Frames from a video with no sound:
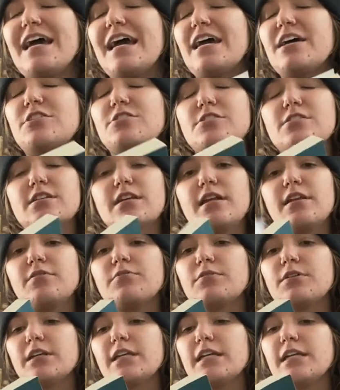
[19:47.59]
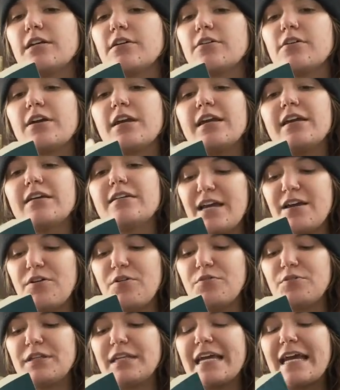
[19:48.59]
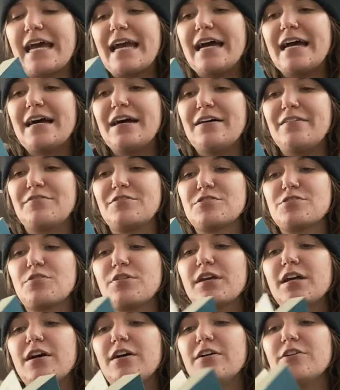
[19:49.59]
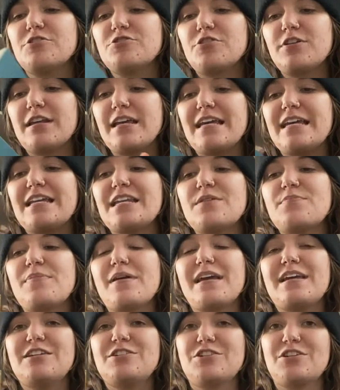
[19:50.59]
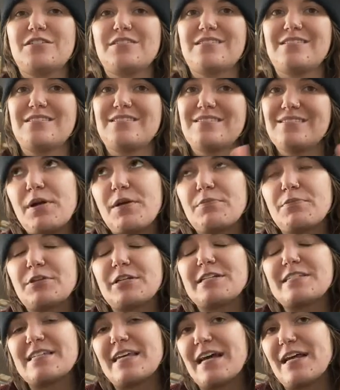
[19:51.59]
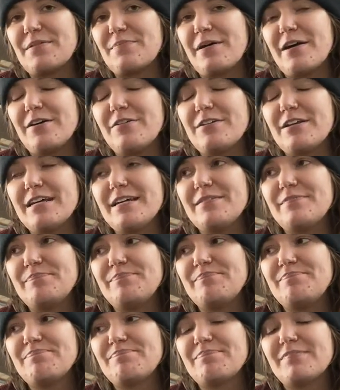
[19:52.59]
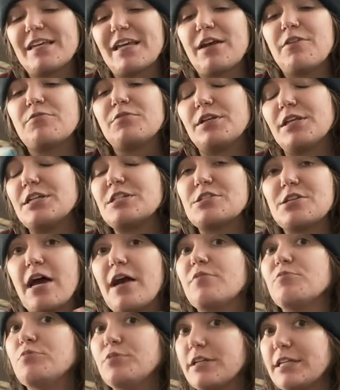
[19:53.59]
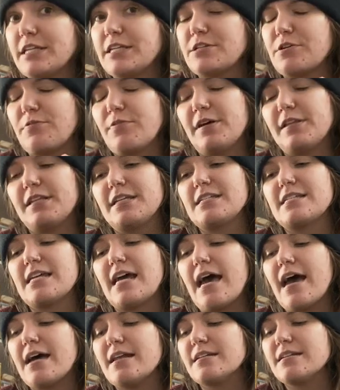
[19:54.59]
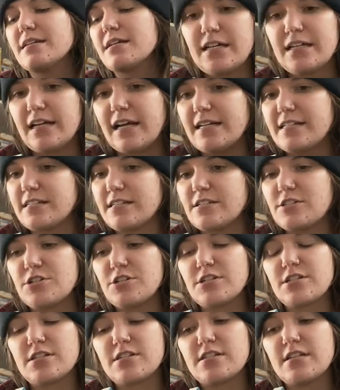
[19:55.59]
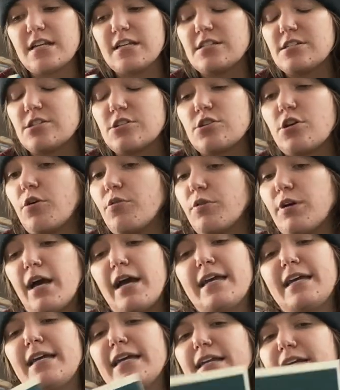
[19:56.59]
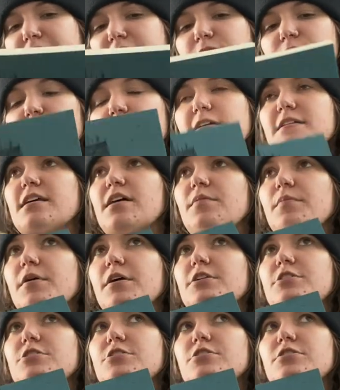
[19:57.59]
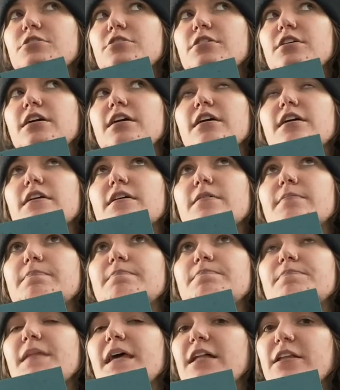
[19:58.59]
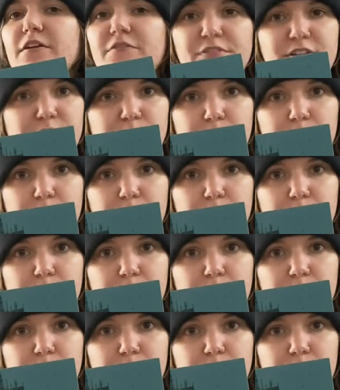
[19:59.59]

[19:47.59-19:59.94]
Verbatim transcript: It's just getting really eerie. I only have, there's only one hundred eighty pages. I'm really sad about it. Like I really, I really don't want this to end. Guys, it's just, it's so, I can't express how much um, I love this